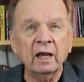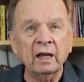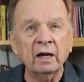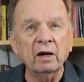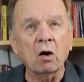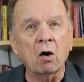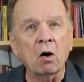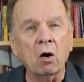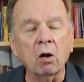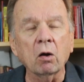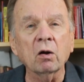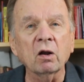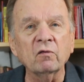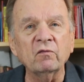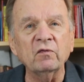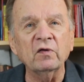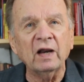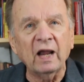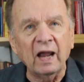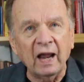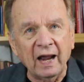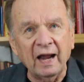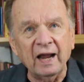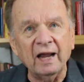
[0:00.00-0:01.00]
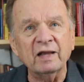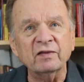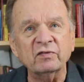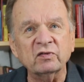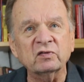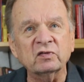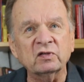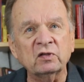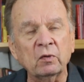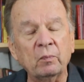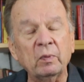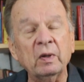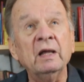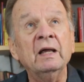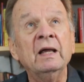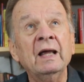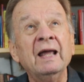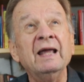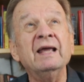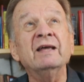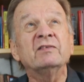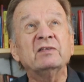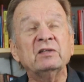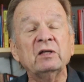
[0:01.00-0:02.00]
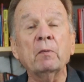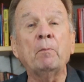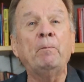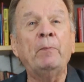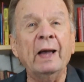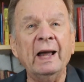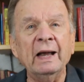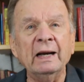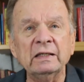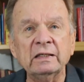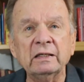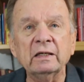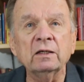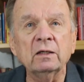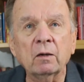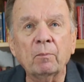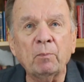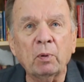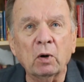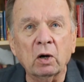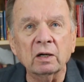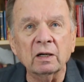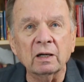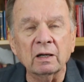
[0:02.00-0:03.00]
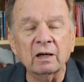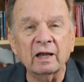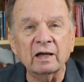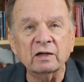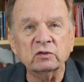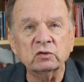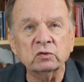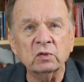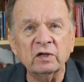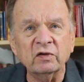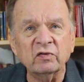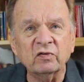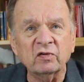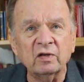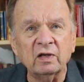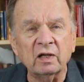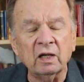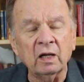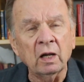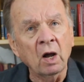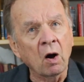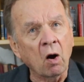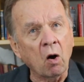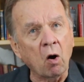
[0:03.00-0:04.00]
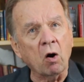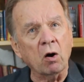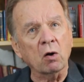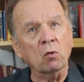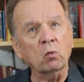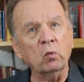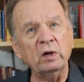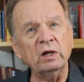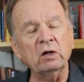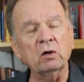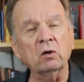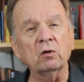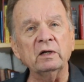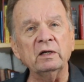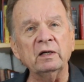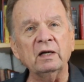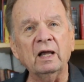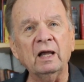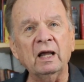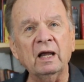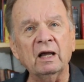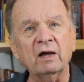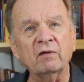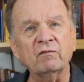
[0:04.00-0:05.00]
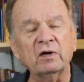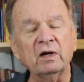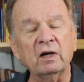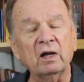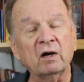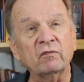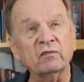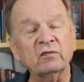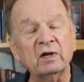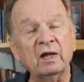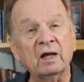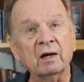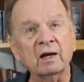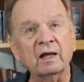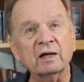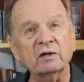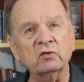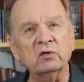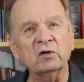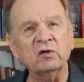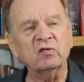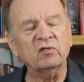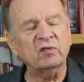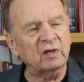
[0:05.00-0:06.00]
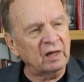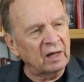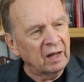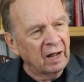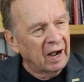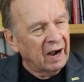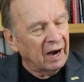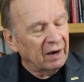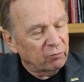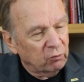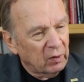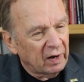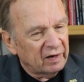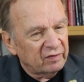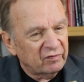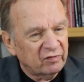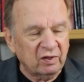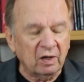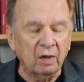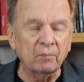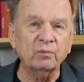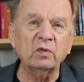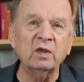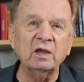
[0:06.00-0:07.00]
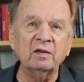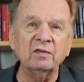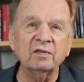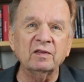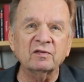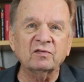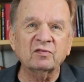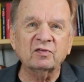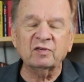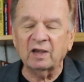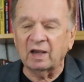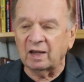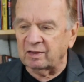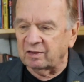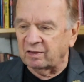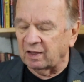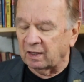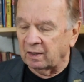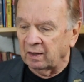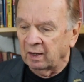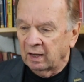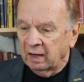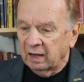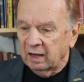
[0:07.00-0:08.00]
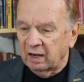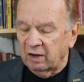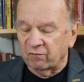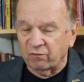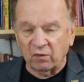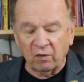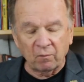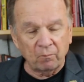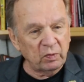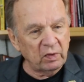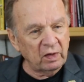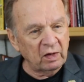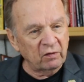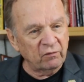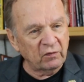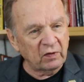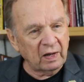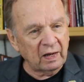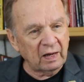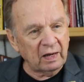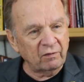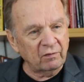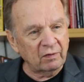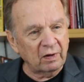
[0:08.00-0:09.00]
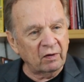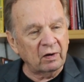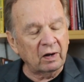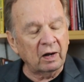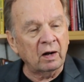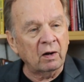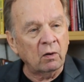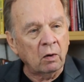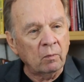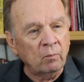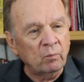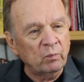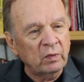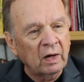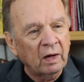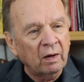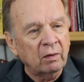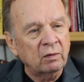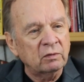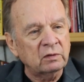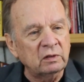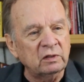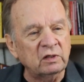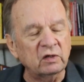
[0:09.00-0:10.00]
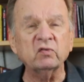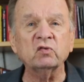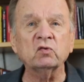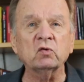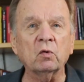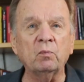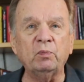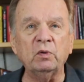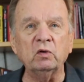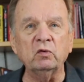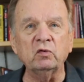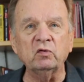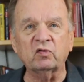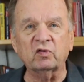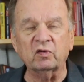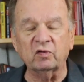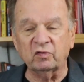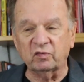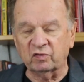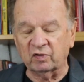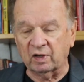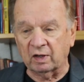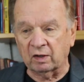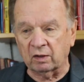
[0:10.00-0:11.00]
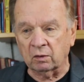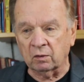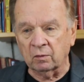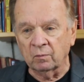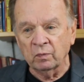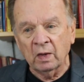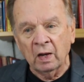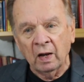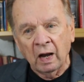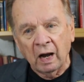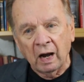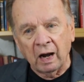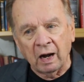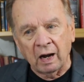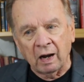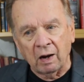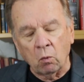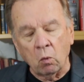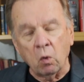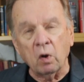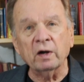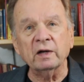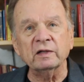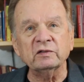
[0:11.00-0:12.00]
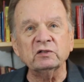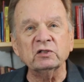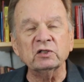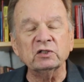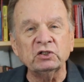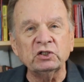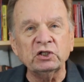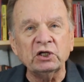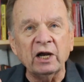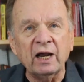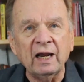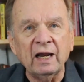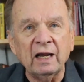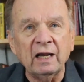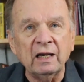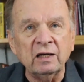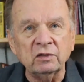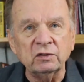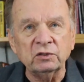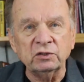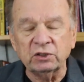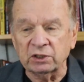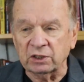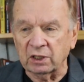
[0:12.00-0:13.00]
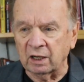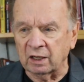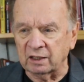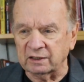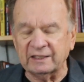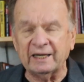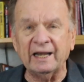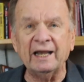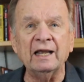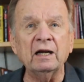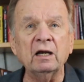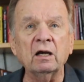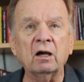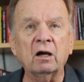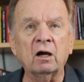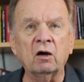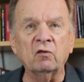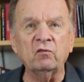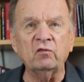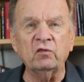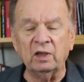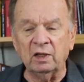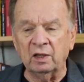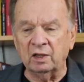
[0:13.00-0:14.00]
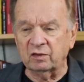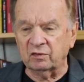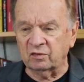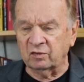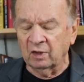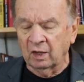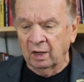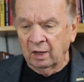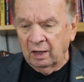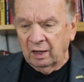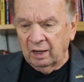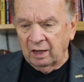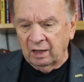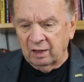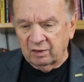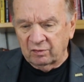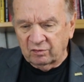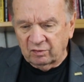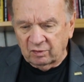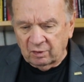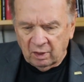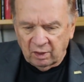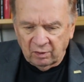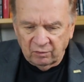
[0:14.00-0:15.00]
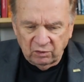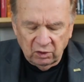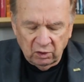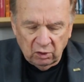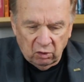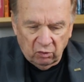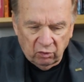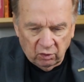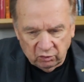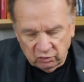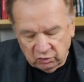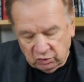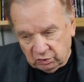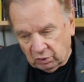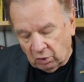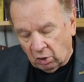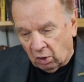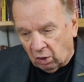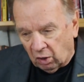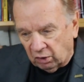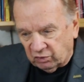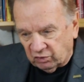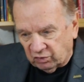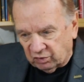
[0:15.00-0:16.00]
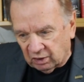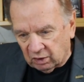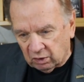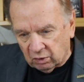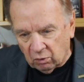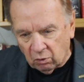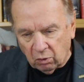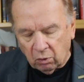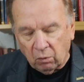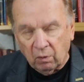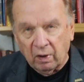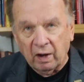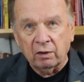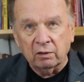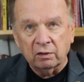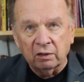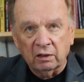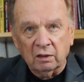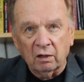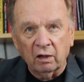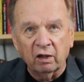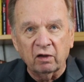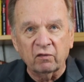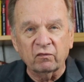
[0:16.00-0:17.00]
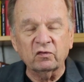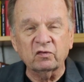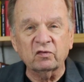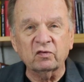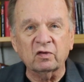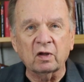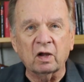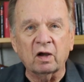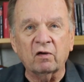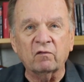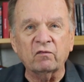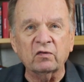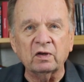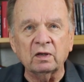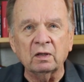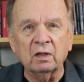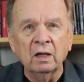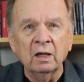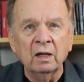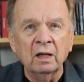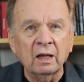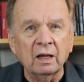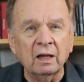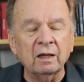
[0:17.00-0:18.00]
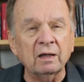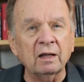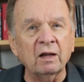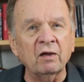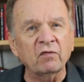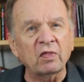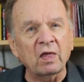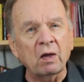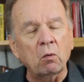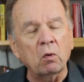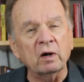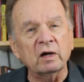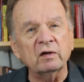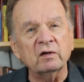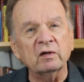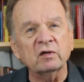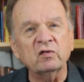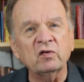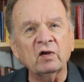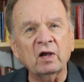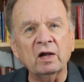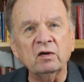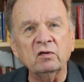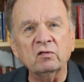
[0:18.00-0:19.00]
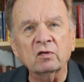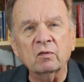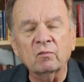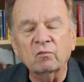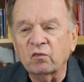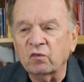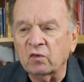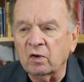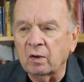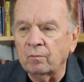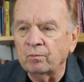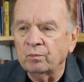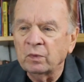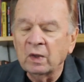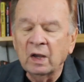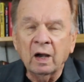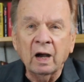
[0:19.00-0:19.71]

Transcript: and all of it has to be, is dependent upon electricity. Are we going to have enough electricity? I read something that said that if a, if a, a, a distribution center uh, wanted to change Uh, ten of its its uh, you know, those carts that go around and lift stuff, and, and if they wanted to change them from